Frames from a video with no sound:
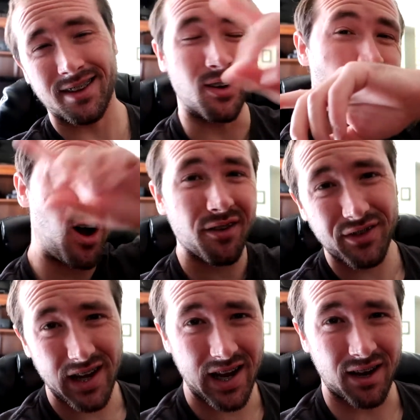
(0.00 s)
It's an off
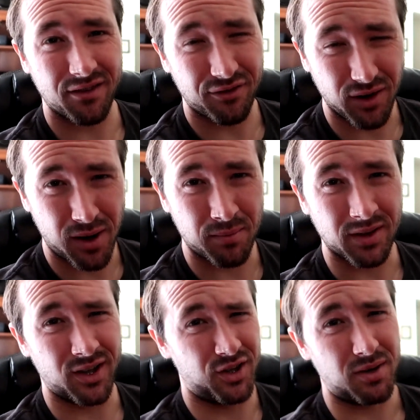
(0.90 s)
day from
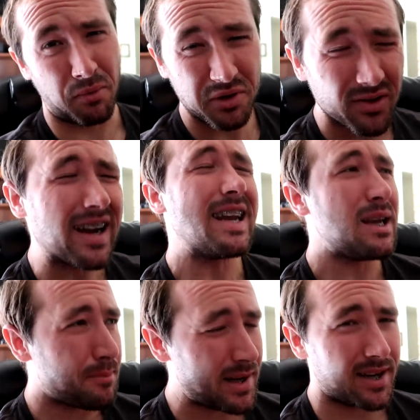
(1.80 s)
the gym. We still gotta
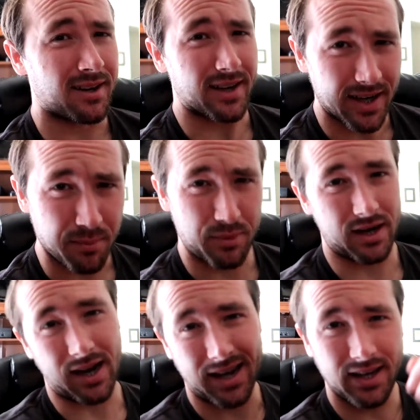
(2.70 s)
eat big to get
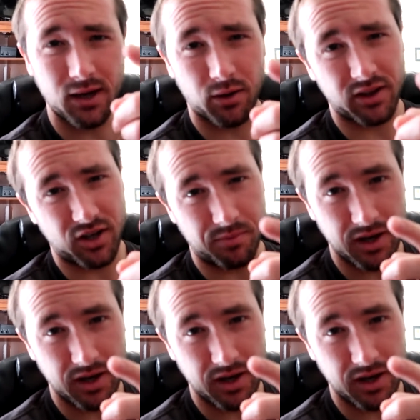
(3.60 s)
big. I did go to the gym